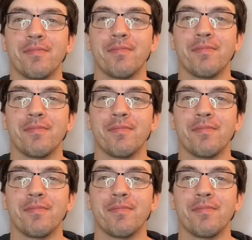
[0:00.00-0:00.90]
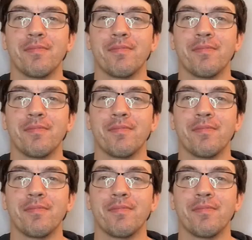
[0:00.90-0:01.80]

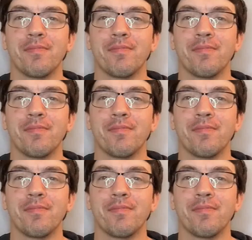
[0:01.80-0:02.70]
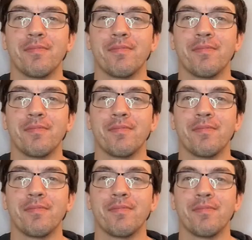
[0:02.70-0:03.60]

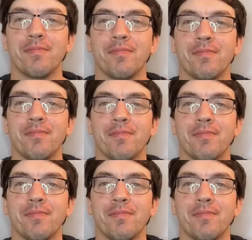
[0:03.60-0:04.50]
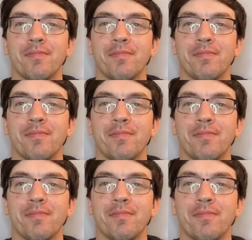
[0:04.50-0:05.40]

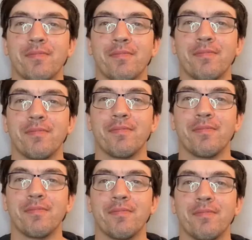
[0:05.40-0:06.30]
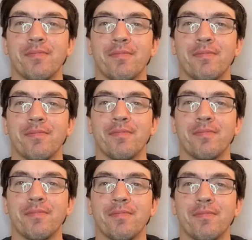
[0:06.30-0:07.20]

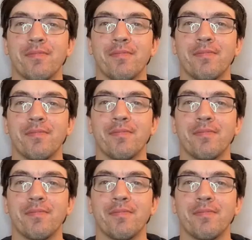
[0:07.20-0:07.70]
(not speaking)